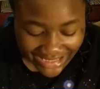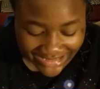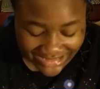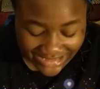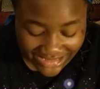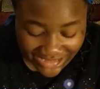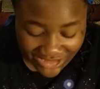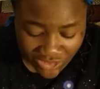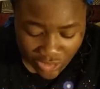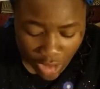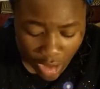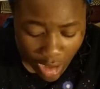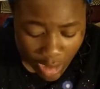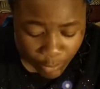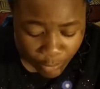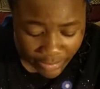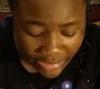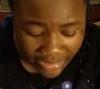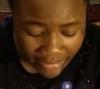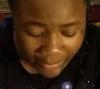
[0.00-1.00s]
She gets
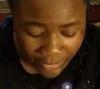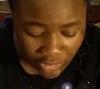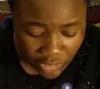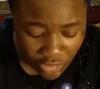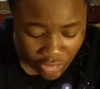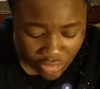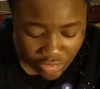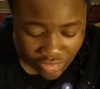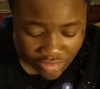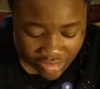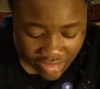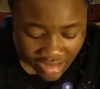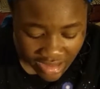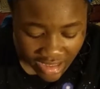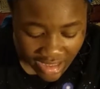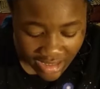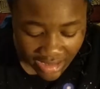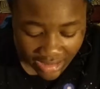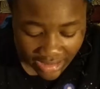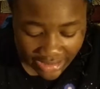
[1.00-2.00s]
all random clothes,
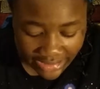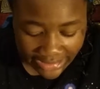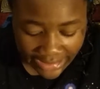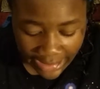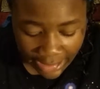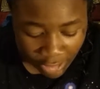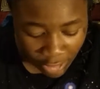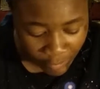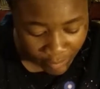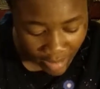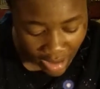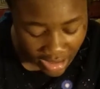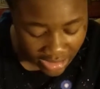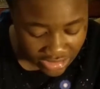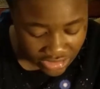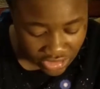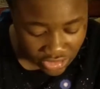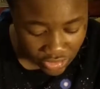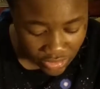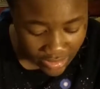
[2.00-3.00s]
like
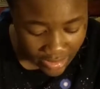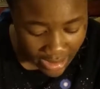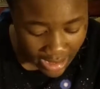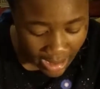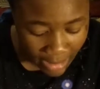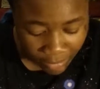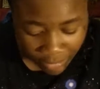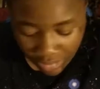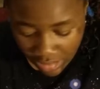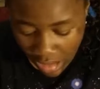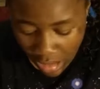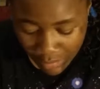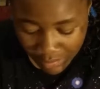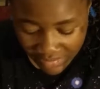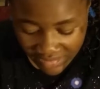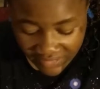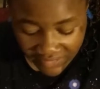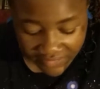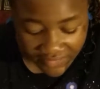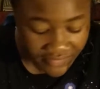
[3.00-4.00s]
Aeropostale,
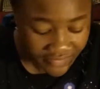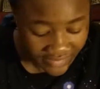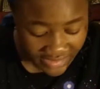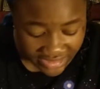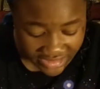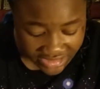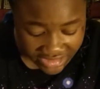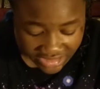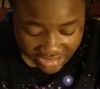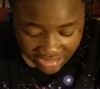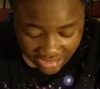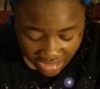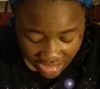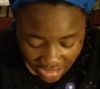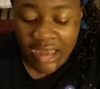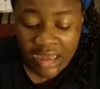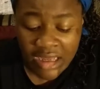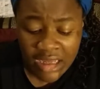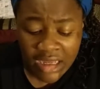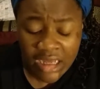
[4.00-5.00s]
Abercrombie, Fitch.
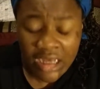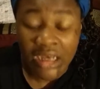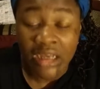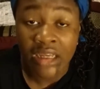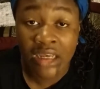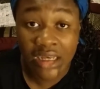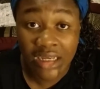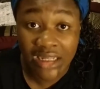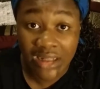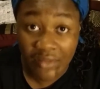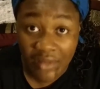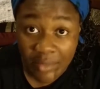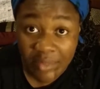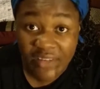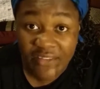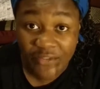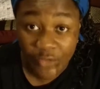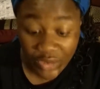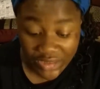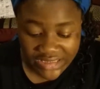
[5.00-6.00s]

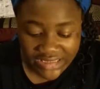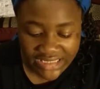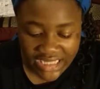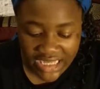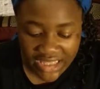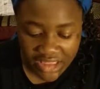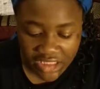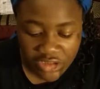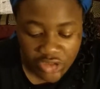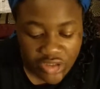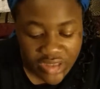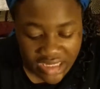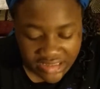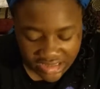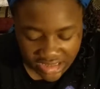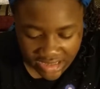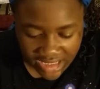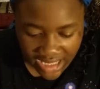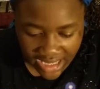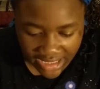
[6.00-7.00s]
November 14th,
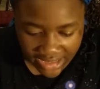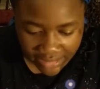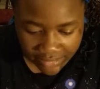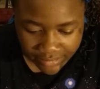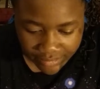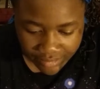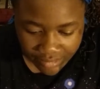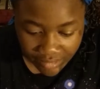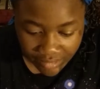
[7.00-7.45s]
2009.